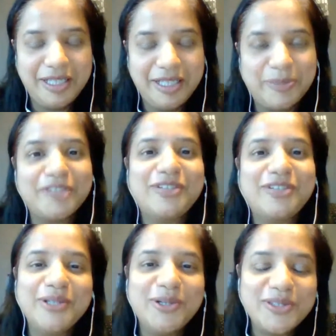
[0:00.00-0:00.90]
Apart
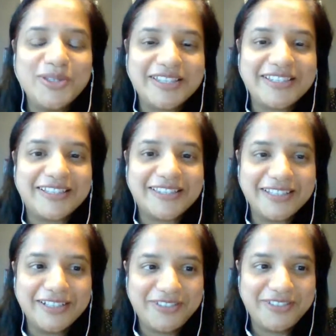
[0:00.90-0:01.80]
from courses and
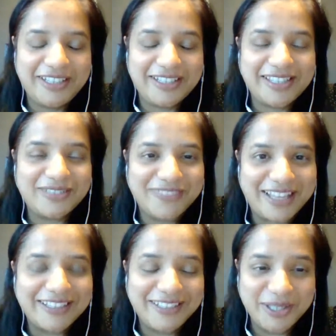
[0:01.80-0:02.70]
certificates at
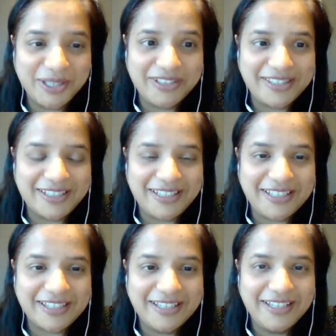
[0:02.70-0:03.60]
valid
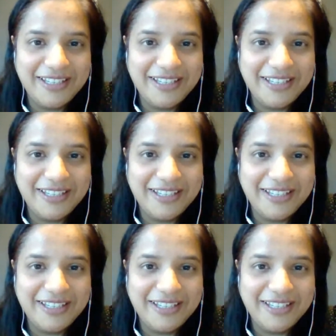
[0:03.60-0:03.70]
universities,